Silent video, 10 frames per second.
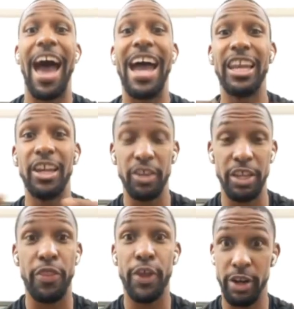I
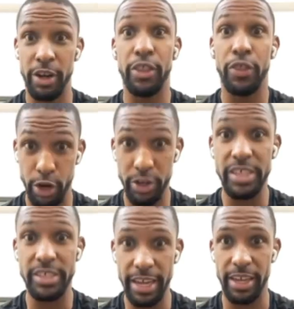literally,
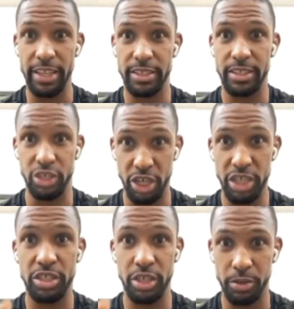30 seconds,
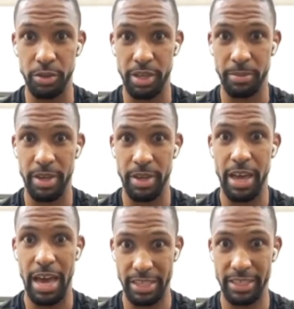just told them
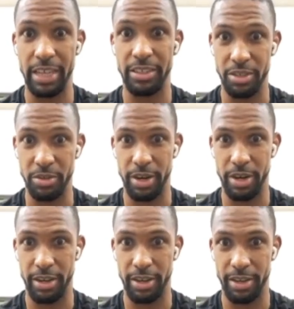I signed to
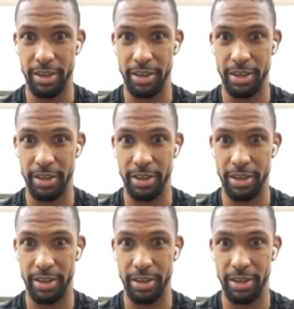Ukraine.